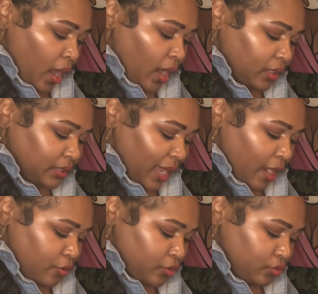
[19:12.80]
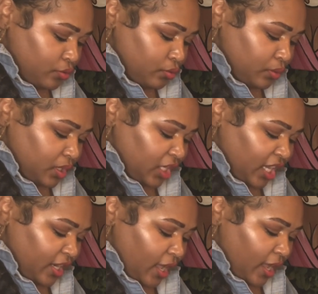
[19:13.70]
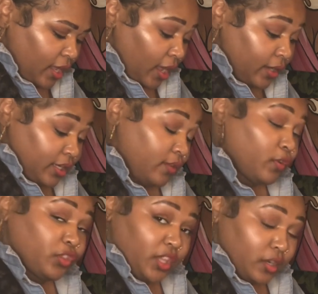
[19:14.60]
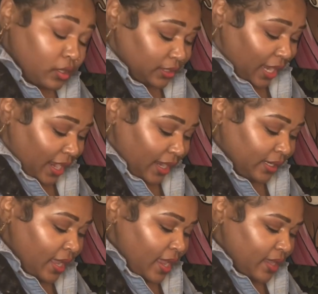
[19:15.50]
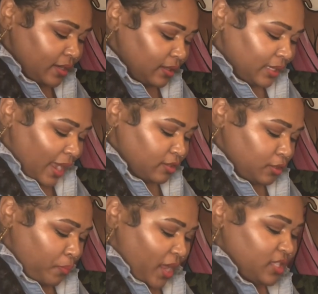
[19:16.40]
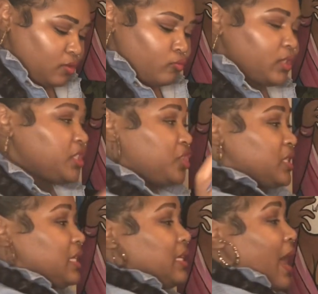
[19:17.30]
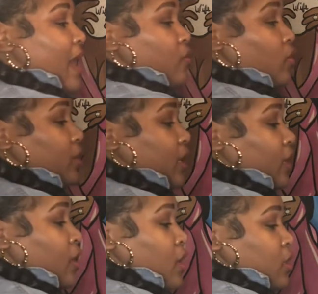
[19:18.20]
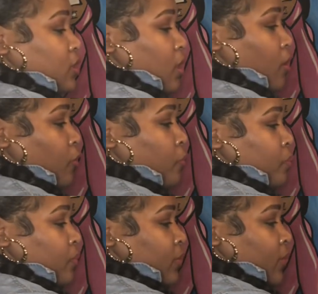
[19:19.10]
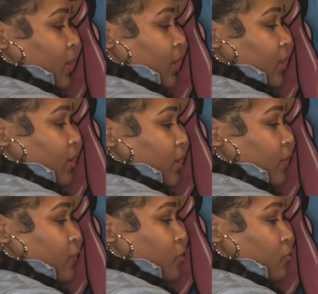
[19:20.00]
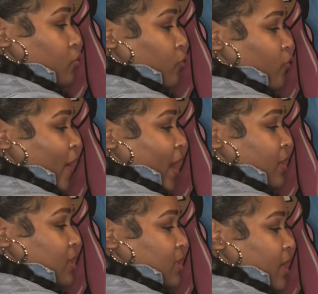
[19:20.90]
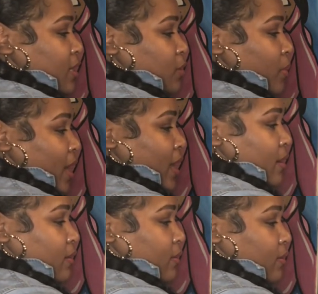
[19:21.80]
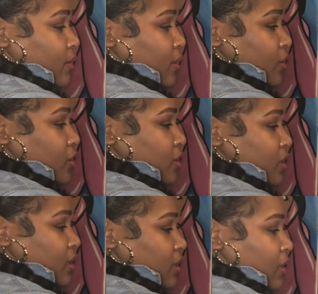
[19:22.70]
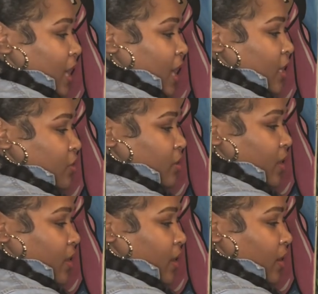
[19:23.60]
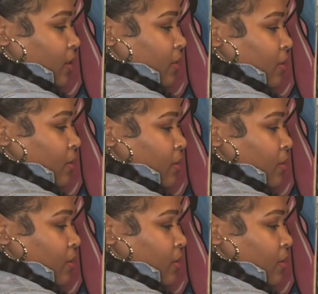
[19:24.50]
allow you to get an even thinner line and it allows the paint to really just glide on there. So if you find a steady spot and just glide your hand,